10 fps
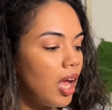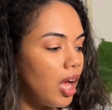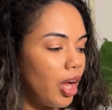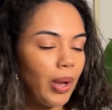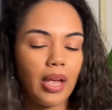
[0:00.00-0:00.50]

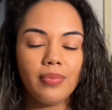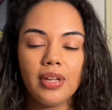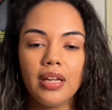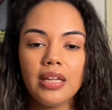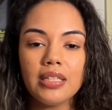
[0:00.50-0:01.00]
Okay,
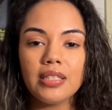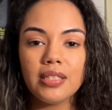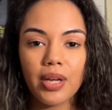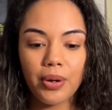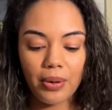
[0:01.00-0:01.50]

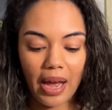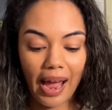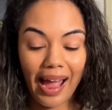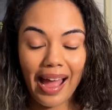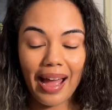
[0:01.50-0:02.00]
so
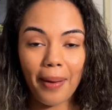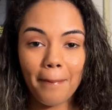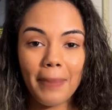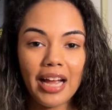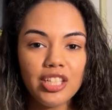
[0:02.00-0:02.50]

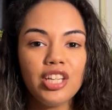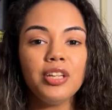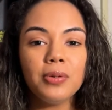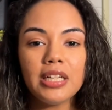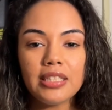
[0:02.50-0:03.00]
my
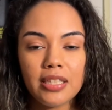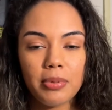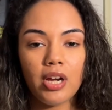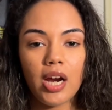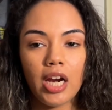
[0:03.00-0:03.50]
January
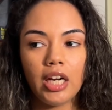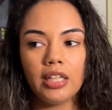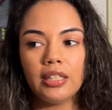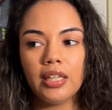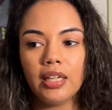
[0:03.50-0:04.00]
TBR
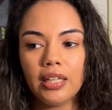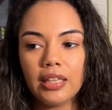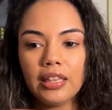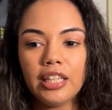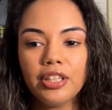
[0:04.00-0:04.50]

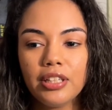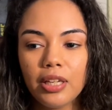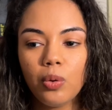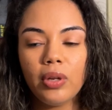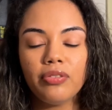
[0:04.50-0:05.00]
literally
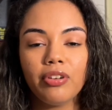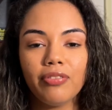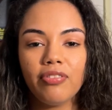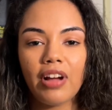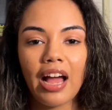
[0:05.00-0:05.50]
went from
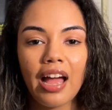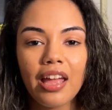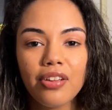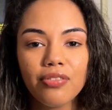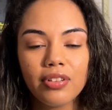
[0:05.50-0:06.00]

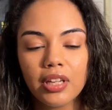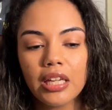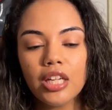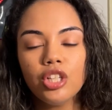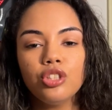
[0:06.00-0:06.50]
5
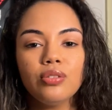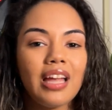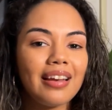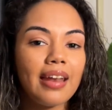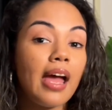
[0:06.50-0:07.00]
to
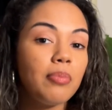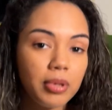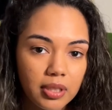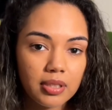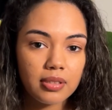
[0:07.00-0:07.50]
like 9
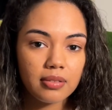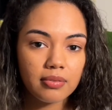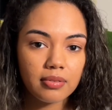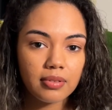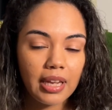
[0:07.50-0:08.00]
books,
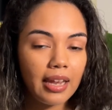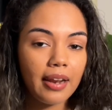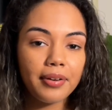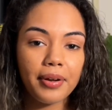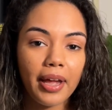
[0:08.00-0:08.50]
and I
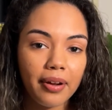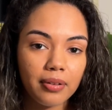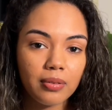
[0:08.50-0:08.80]
don't know how.